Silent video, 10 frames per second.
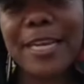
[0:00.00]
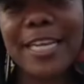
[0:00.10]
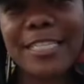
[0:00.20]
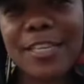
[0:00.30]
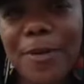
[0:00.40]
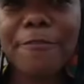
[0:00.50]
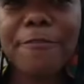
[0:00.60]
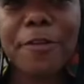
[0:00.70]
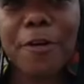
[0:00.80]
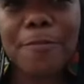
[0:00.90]
minutes
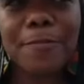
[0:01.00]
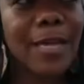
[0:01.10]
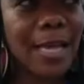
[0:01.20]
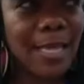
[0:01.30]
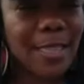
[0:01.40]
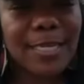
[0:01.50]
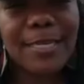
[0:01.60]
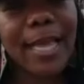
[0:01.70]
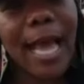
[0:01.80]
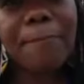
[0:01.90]
away from
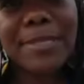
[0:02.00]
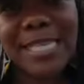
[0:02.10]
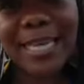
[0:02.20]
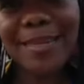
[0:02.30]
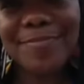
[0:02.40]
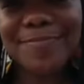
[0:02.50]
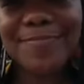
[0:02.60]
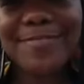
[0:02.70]
the embassy.